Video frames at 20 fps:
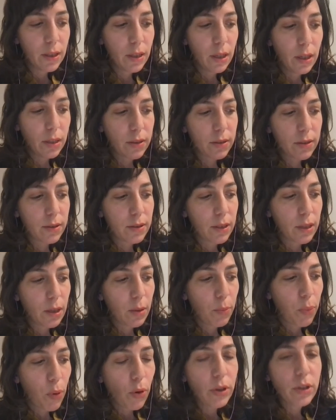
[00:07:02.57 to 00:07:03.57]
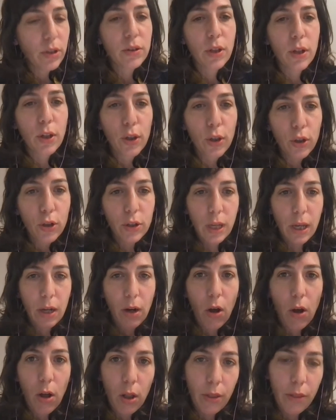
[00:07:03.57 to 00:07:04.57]
it's important to look at
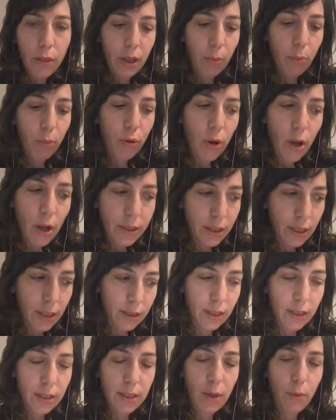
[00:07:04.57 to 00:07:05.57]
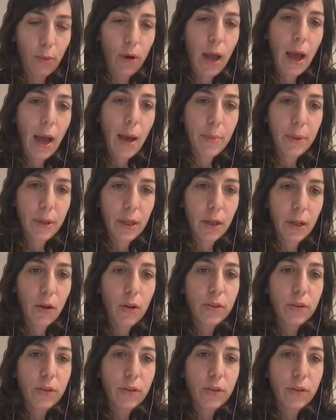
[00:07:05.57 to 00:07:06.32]
all the processes that were happening,